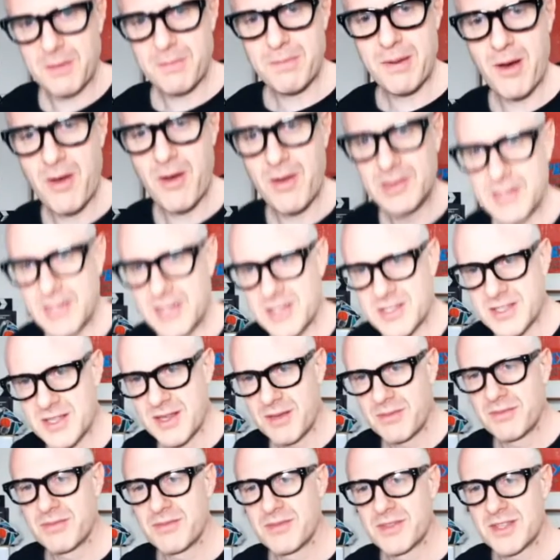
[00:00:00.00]
Apparently,
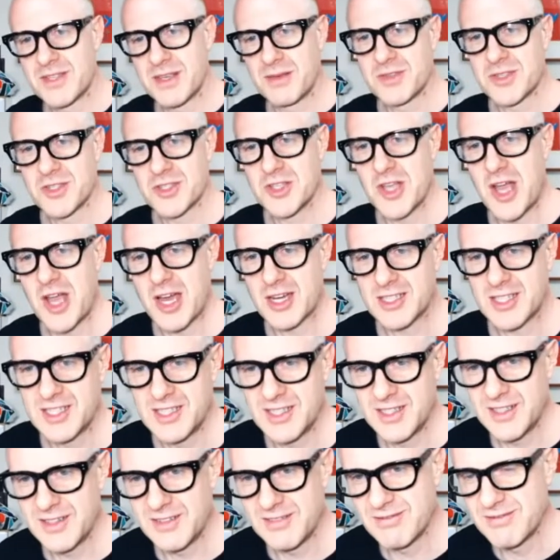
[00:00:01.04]
some
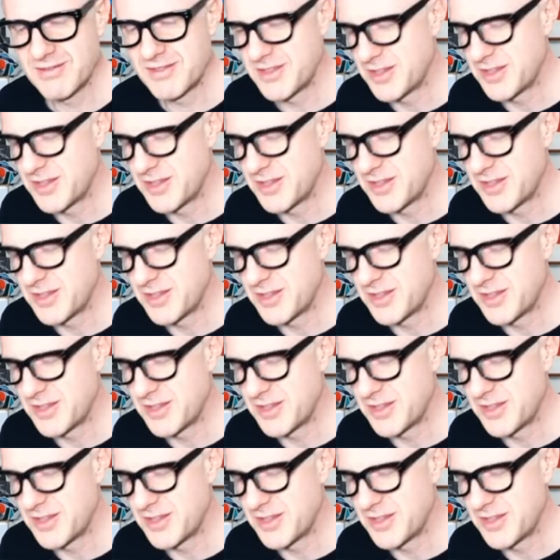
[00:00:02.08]
snarky,